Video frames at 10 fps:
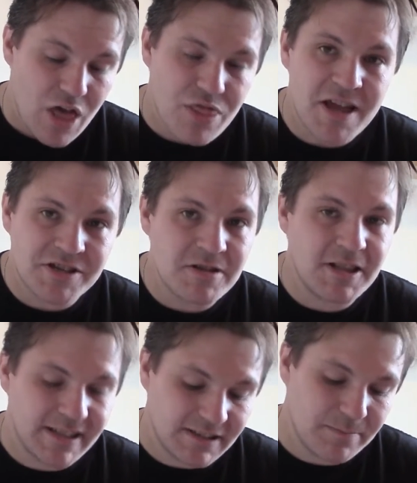There's a
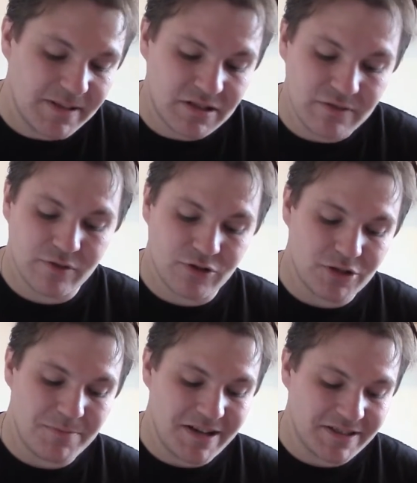little bit of
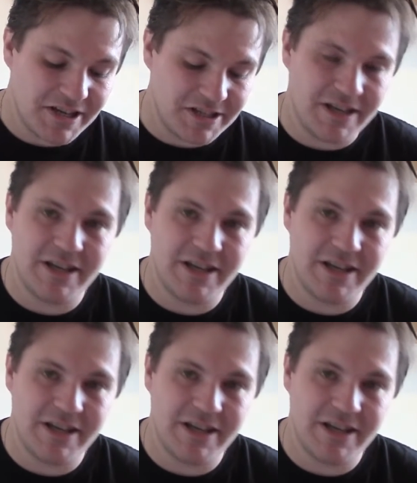customization here.